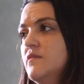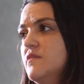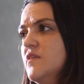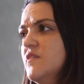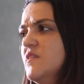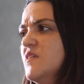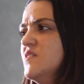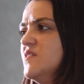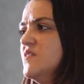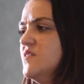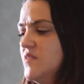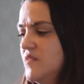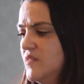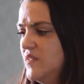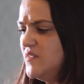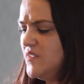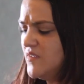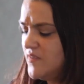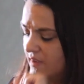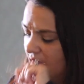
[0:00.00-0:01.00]
So this
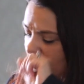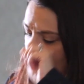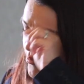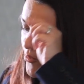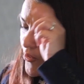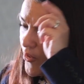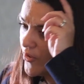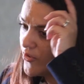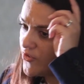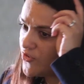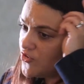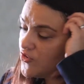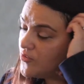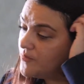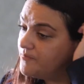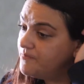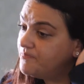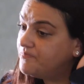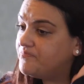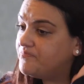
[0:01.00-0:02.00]
is our approach.